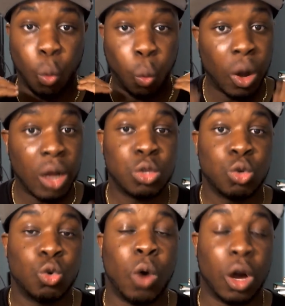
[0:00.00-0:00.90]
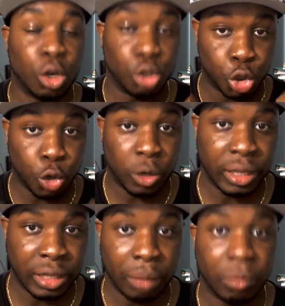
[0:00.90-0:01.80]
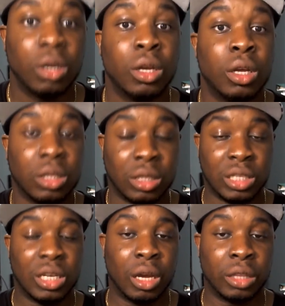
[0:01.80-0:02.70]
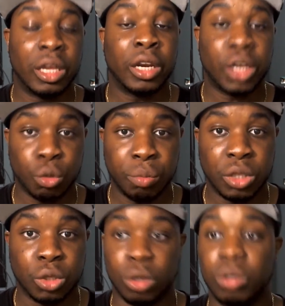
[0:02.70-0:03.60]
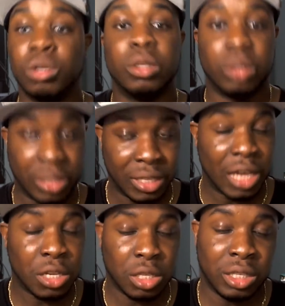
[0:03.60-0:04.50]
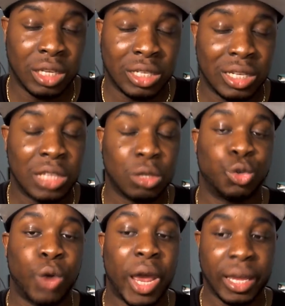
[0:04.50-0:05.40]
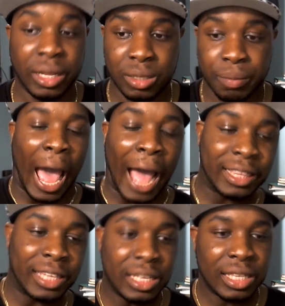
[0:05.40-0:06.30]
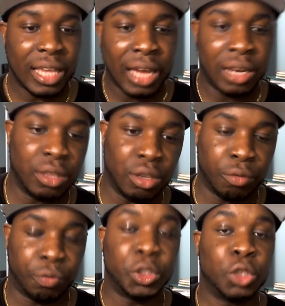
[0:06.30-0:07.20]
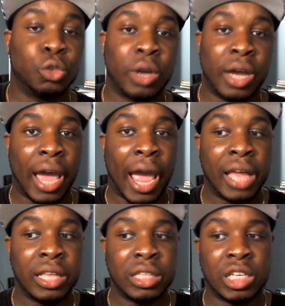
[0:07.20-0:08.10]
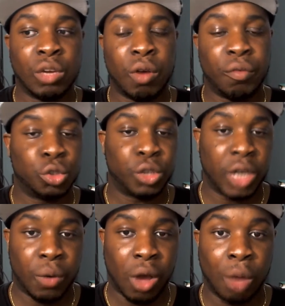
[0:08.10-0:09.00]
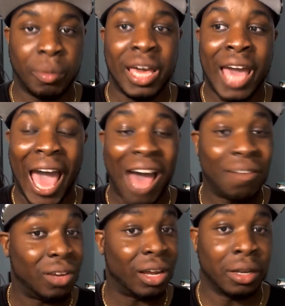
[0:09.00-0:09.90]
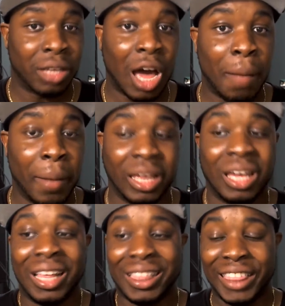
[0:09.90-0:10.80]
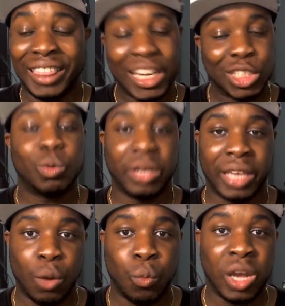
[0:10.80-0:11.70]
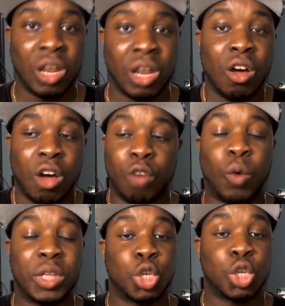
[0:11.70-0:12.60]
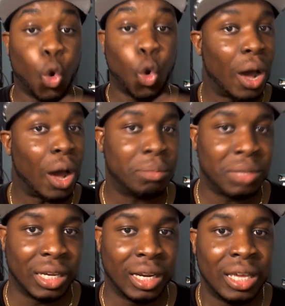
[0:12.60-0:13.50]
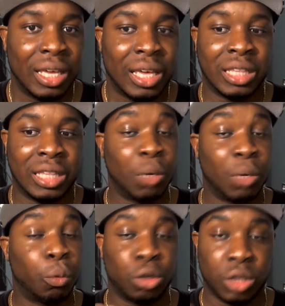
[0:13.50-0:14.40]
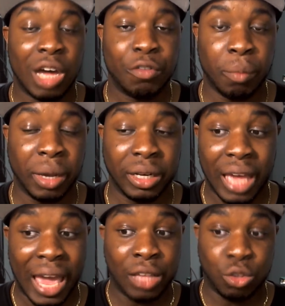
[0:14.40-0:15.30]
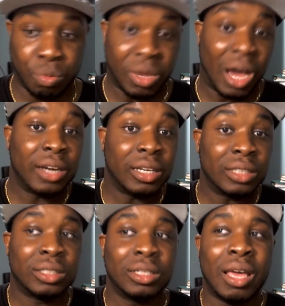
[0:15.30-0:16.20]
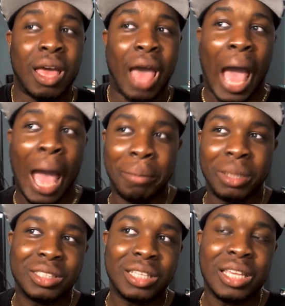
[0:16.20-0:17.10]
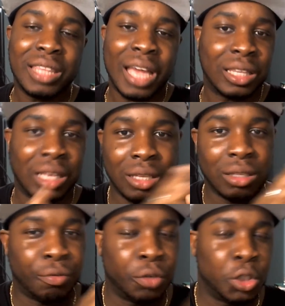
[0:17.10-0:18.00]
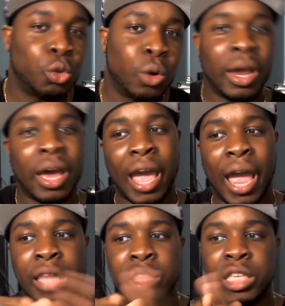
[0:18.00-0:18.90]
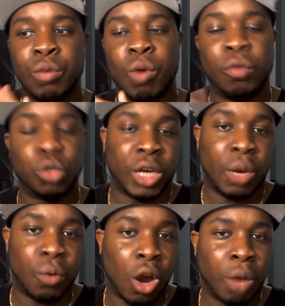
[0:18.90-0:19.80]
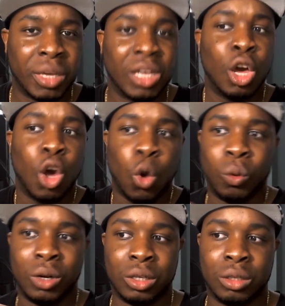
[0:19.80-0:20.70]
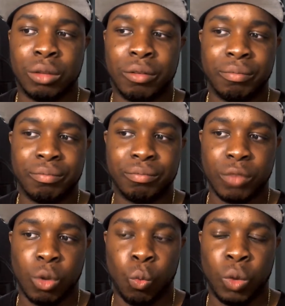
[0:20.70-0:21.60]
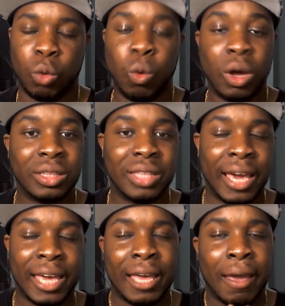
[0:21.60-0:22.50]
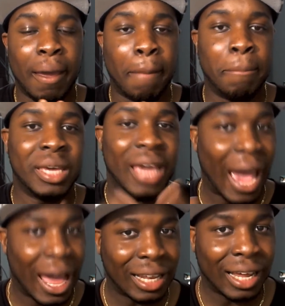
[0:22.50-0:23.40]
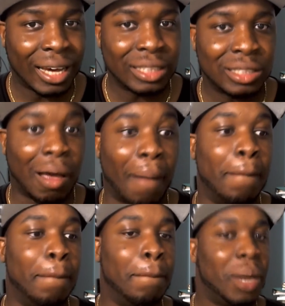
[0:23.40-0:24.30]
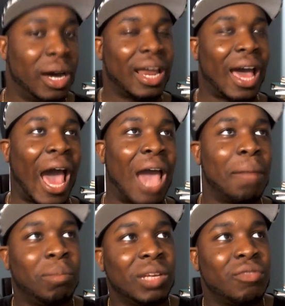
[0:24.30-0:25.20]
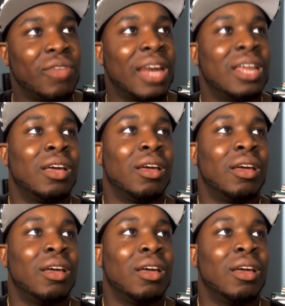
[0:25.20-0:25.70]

ones who are controlling them, the Tenryubito, the Celestial Dragons. I think that Fujitora and the Revolutionary Army have a lot in common. They just want to get rid of what's corrupted in the world government. And to be honest, I'm not saying that Fujitora and the Revolutionary Army will one day be allies, but I believe that